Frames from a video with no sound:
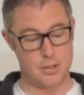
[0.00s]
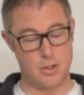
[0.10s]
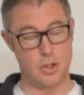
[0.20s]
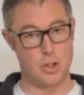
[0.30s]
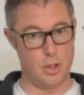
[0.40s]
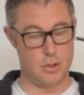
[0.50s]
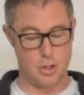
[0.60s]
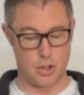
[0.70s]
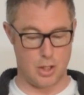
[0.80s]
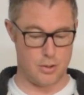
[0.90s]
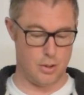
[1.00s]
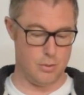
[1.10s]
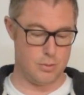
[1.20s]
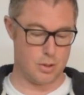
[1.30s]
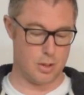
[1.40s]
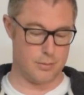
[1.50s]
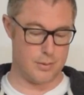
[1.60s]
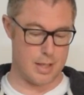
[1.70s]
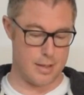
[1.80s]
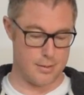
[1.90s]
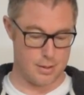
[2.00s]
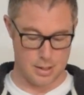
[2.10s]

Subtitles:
So just use the sheath that you took off of there.